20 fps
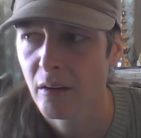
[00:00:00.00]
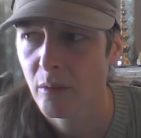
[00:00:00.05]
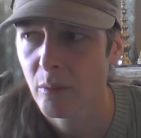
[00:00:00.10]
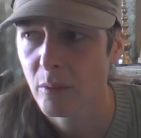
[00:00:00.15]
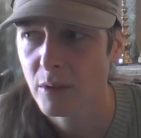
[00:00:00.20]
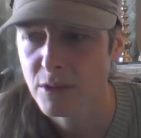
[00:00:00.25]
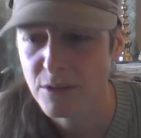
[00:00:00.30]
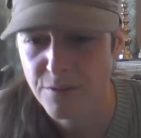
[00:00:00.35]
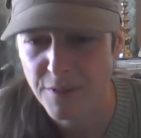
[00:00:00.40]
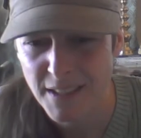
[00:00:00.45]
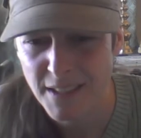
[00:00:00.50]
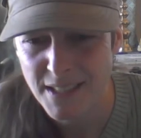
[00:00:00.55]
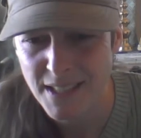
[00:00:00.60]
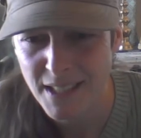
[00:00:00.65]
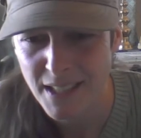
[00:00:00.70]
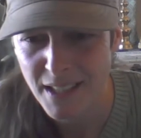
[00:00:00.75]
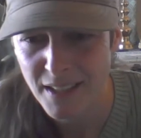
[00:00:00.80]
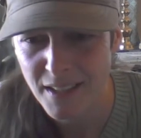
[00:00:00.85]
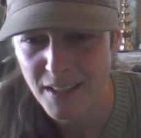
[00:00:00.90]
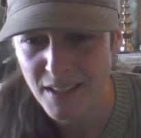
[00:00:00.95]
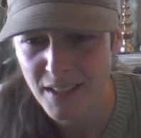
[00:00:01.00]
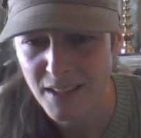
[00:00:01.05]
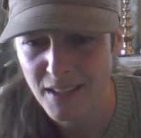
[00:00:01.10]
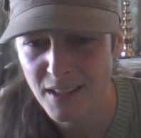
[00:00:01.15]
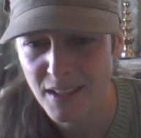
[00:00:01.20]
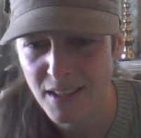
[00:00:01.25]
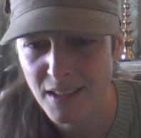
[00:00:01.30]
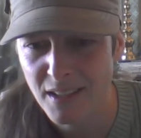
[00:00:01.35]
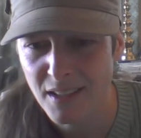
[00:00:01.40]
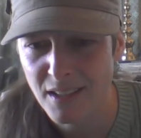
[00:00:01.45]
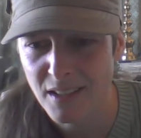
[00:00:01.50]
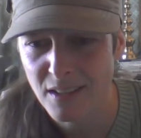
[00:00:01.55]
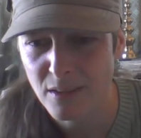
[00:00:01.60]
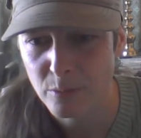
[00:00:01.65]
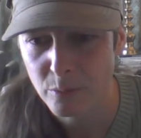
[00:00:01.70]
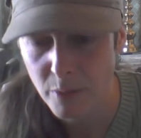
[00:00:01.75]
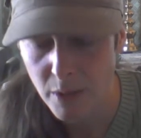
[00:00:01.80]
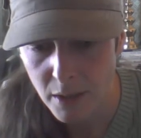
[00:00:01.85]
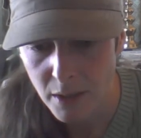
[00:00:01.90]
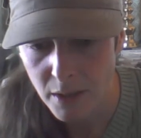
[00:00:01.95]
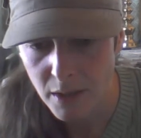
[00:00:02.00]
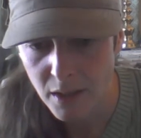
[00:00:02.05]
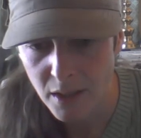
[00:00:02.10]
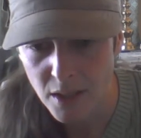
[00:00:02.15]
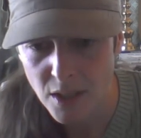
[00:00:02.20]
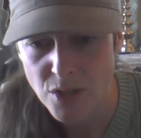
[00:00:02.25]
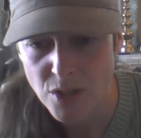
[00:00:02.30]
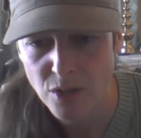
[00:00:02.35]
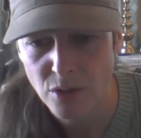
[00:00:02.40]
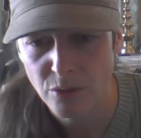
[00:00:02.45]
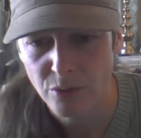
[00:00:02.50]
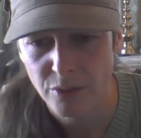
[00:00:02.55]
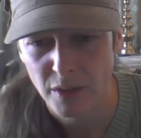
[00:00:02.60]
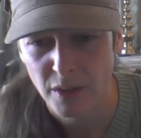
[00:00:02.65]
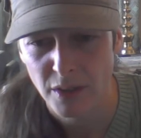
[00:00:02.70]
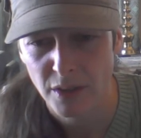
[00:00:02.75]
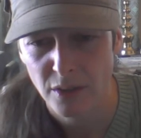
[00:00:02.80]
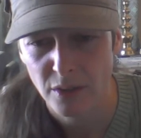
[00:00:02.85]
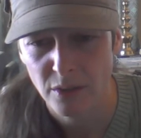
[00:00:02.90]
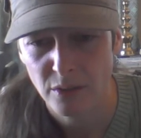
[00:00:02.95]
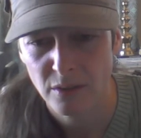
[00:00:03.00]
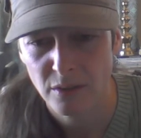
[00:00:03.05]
what's fixing it really going to do for you?